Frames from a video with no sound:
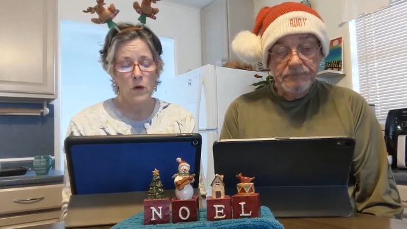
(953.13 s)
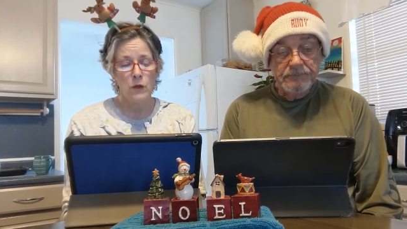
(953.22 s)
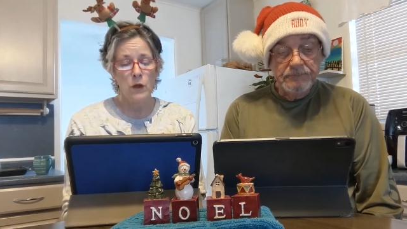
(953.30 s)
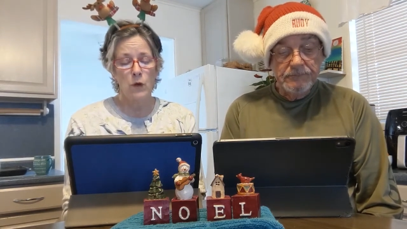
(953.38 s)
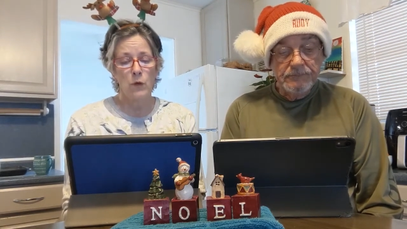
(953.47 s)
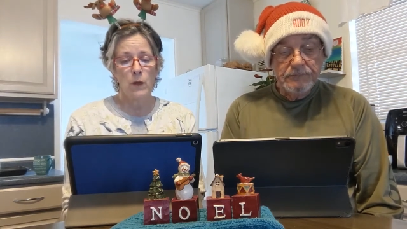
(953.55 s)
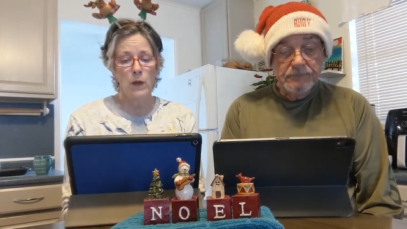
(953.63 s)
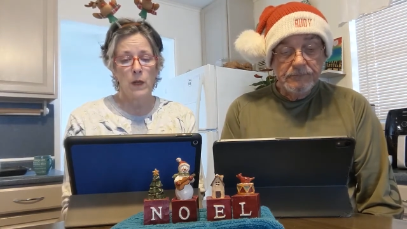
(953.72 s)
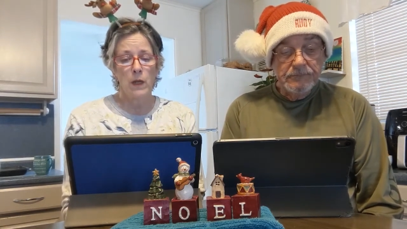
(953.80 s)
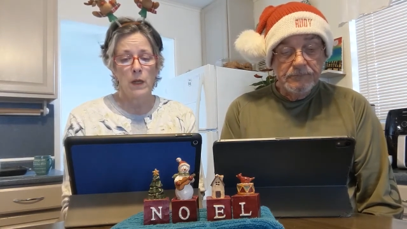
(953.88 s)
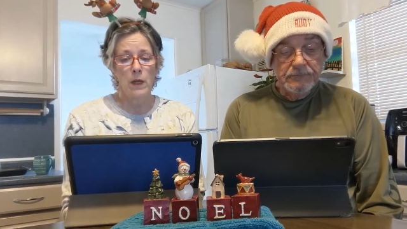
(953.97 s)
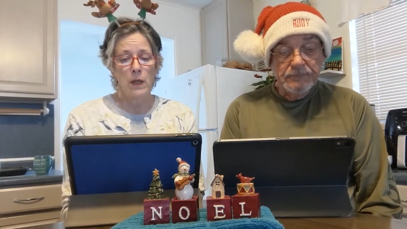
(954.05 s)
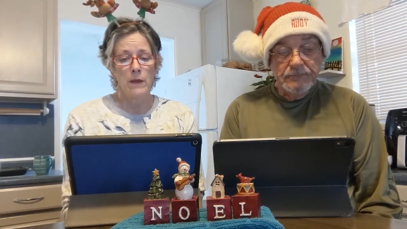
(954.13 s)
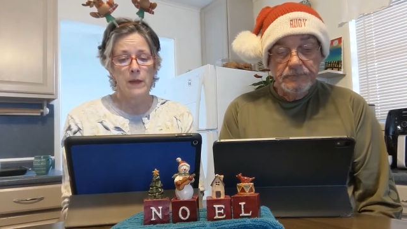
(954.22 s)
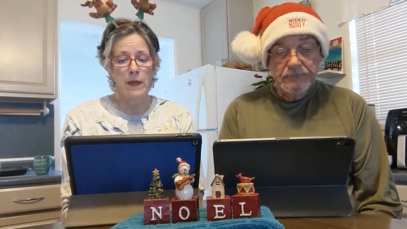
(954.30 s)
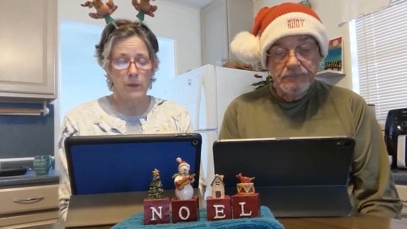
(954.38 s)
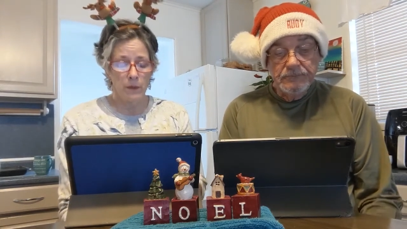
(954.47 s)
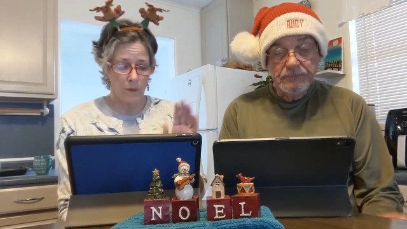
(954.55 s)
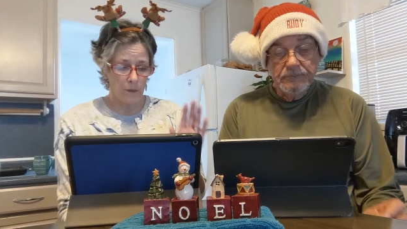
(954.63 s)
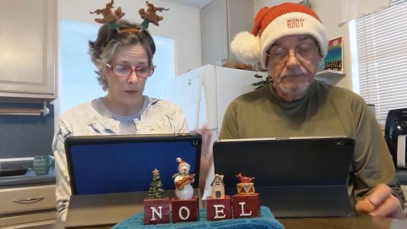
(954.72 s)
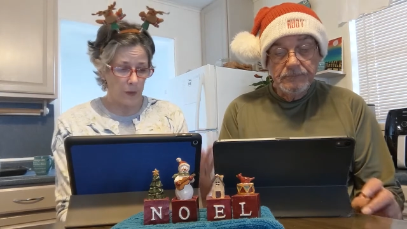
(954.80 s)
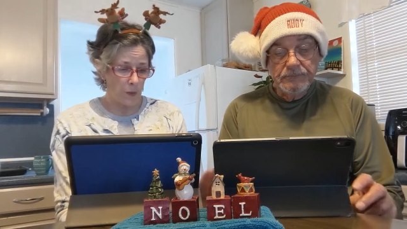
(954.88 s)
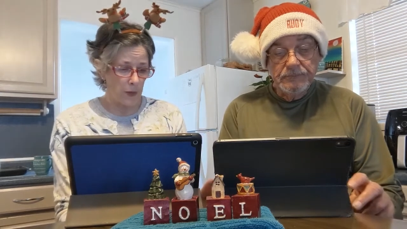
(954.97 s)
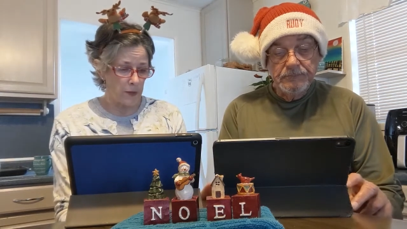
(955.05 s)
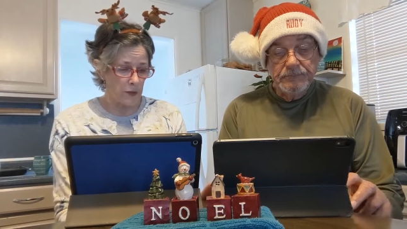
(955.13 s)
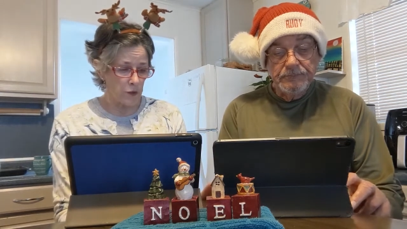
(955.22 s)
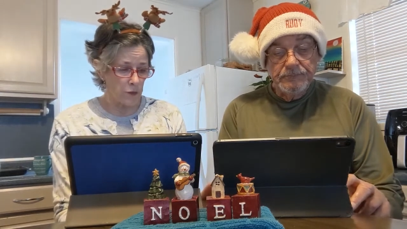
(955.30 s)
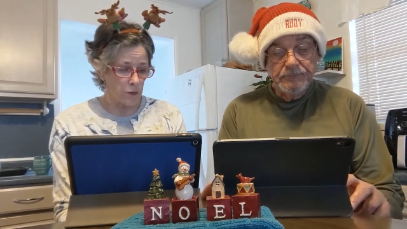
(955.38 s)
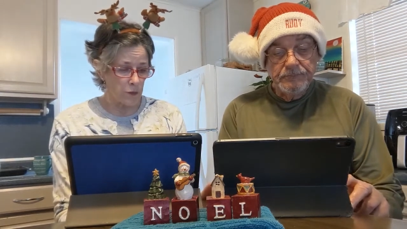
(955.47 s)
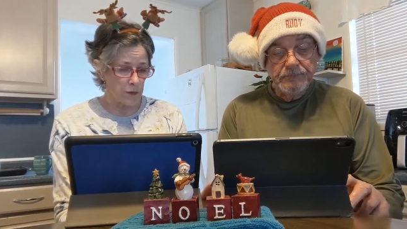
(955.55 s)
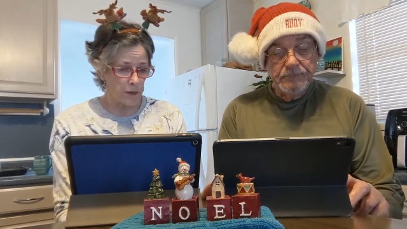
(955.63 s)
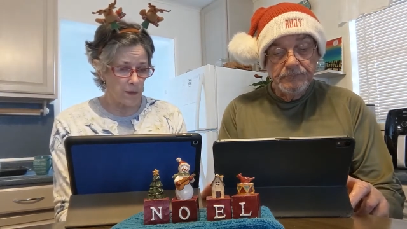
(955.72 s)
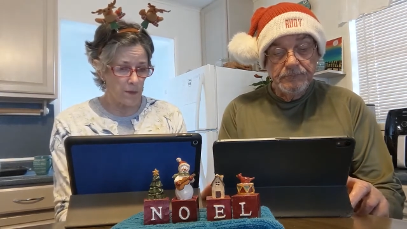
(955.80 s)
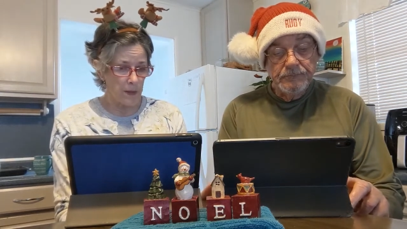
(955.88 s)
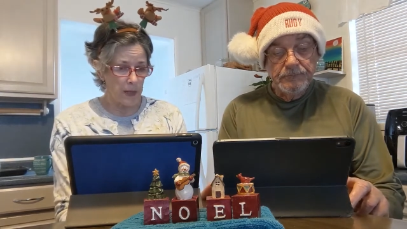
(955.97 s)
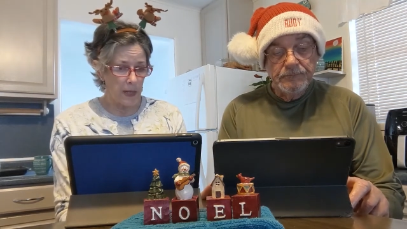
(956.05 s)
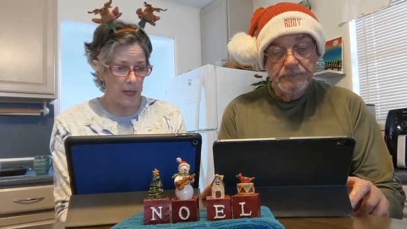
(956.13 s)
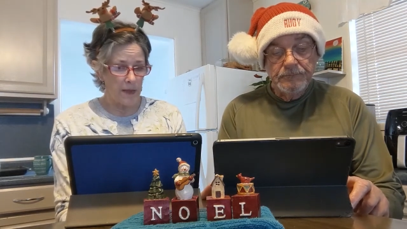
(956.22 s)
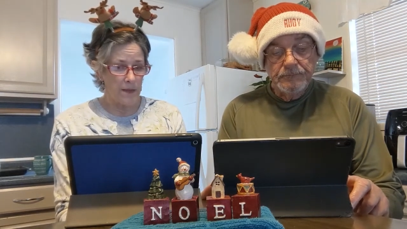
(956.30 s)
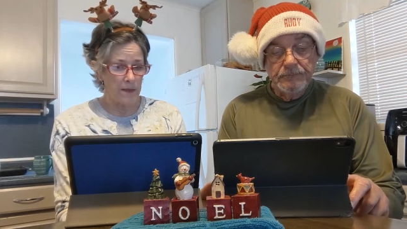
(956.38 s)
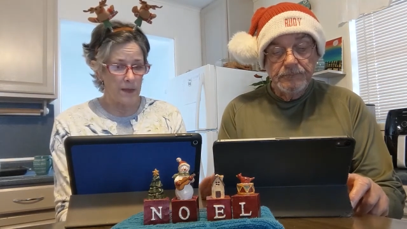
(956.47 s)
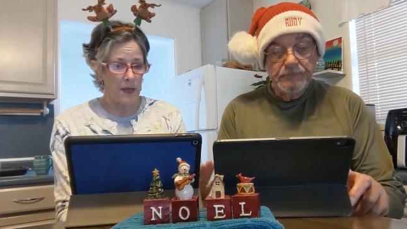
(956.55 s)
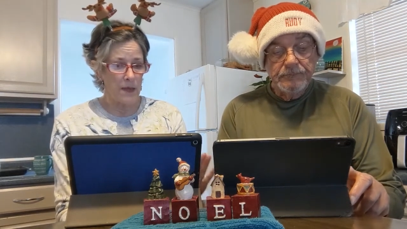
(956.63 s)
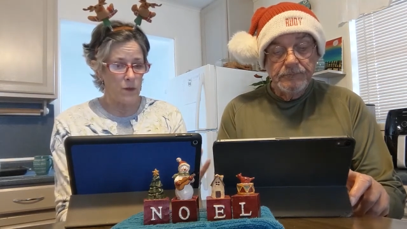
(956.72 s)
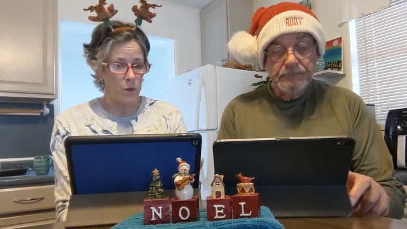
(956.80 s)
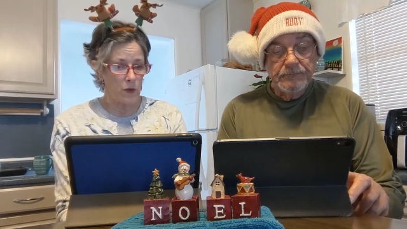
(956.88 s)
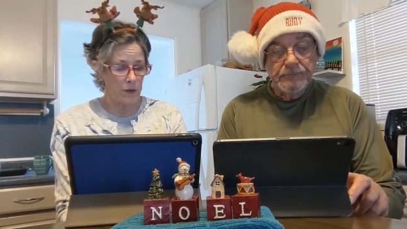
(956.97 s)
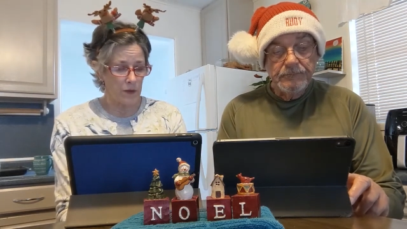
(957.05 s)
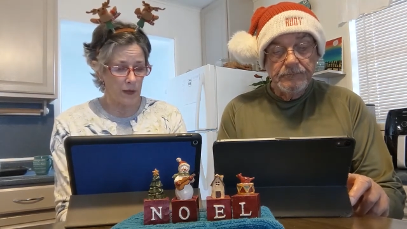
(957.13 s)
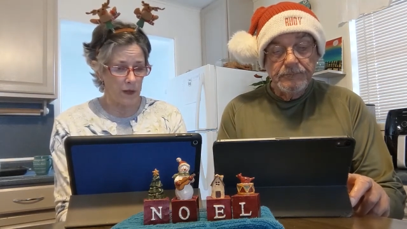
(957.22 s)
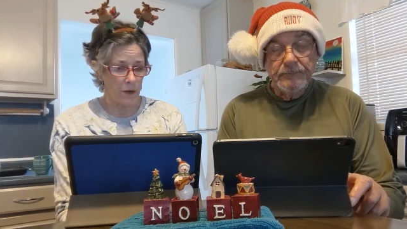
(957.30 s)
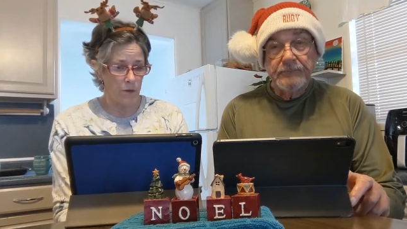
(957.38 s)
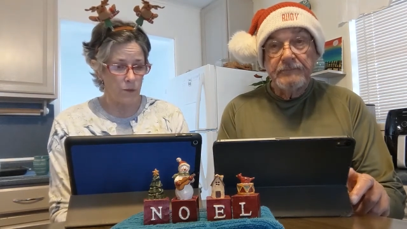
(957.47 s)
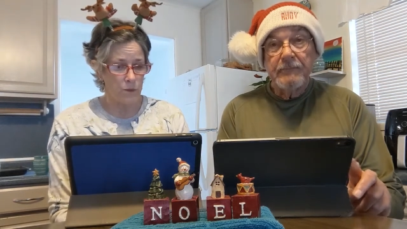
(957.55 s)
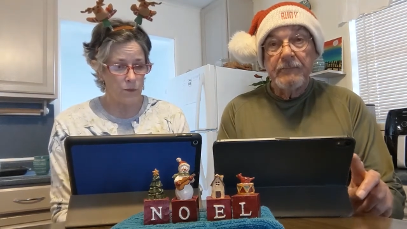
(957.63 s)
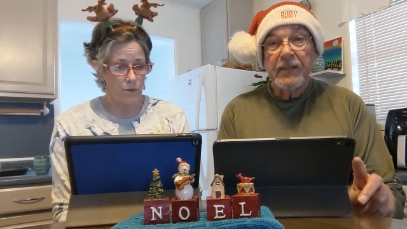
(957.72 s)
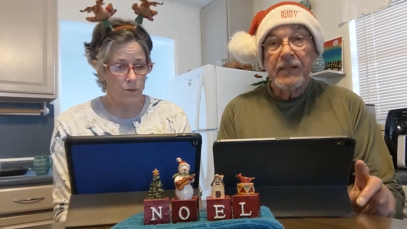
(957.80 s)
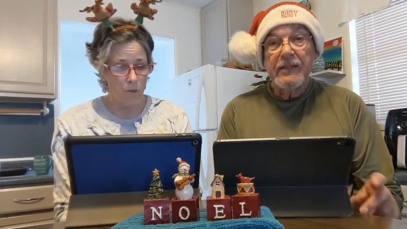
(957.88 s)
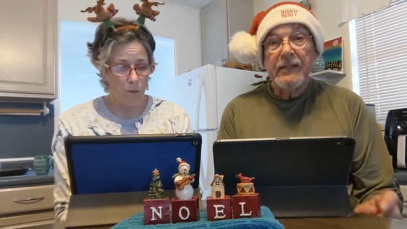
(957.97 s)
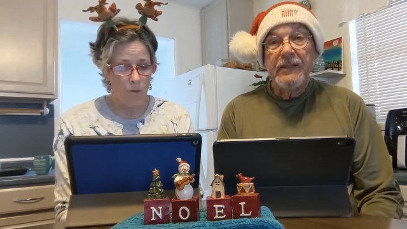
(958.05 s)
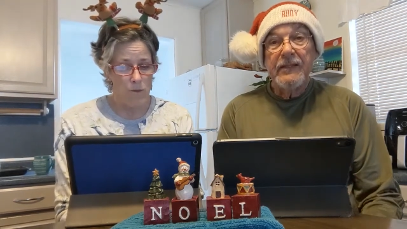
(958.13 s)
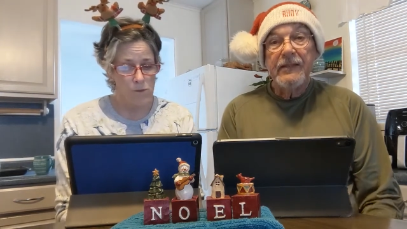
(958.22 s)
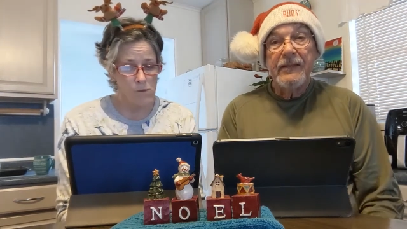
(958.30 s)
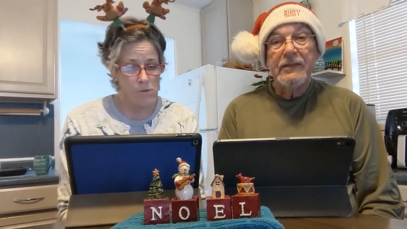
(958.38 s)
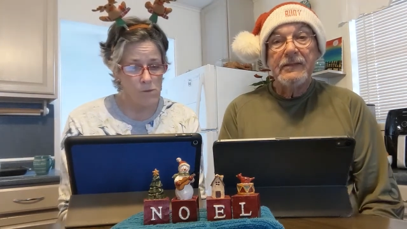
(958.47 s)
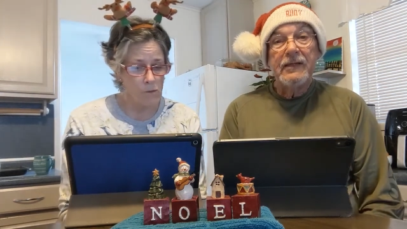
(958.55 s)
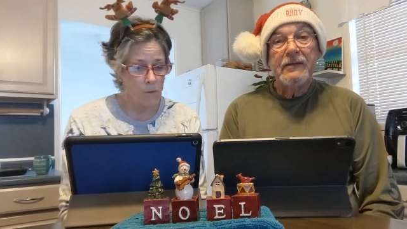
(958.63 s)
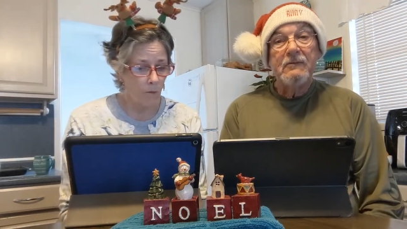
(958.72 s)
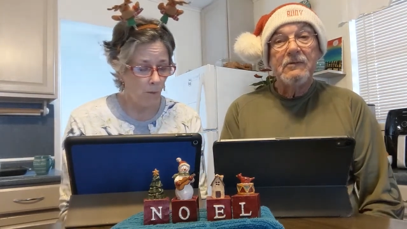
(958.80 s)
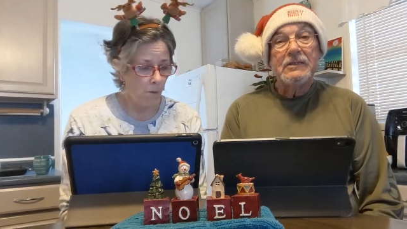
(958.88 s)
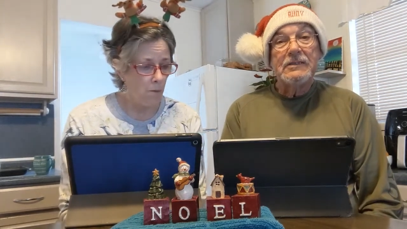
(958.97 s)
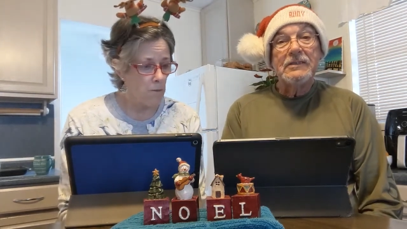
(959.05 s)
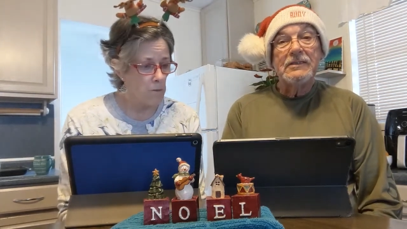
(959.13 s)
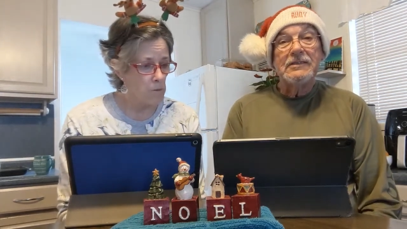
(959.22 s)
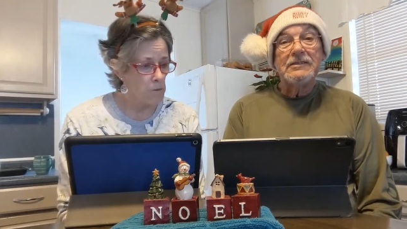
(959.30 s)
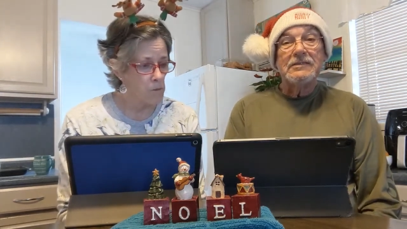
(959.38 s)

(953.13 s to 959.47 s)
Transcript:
Speaker 1: So they they went to Jerusalem, and then where did they go?
Speaker 2: Then they went to the